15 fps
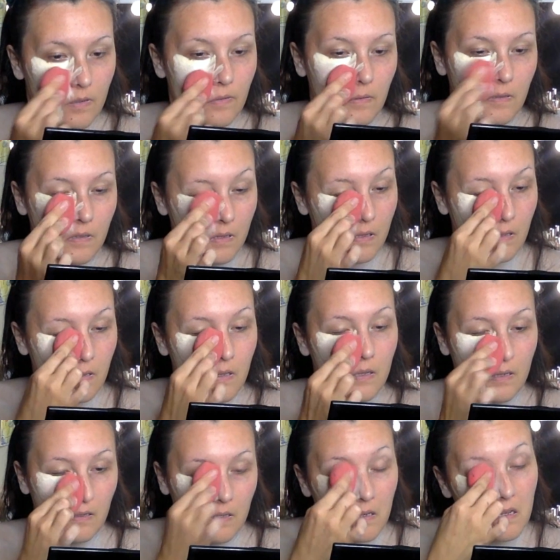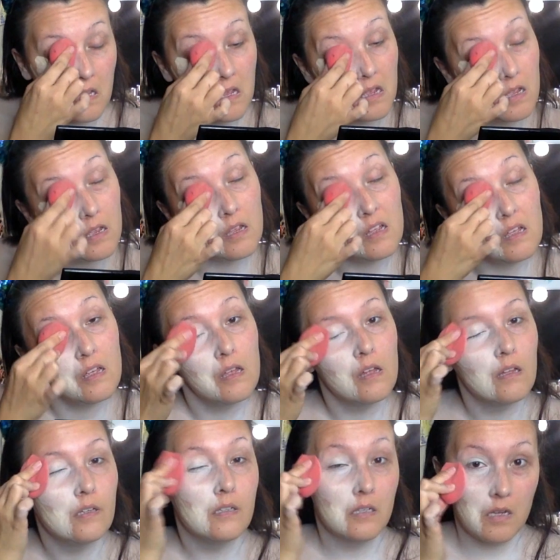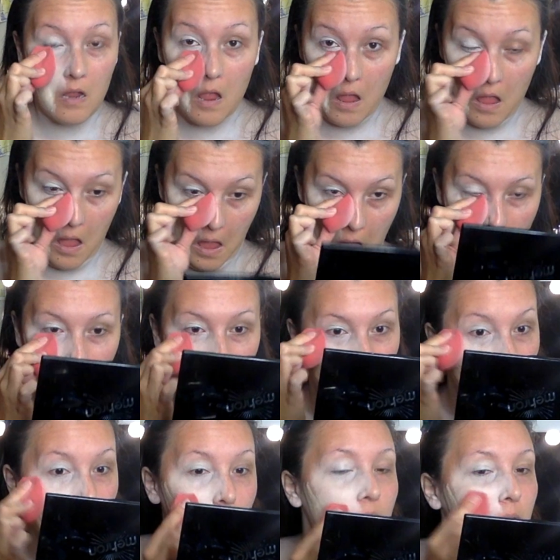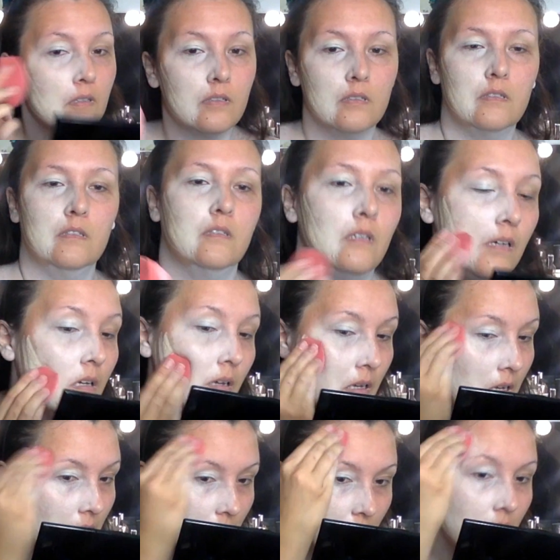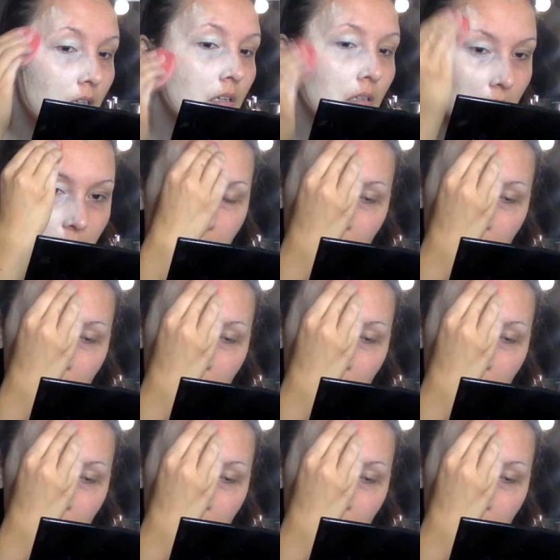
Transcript: C5, and I'm just literally slathering that all over my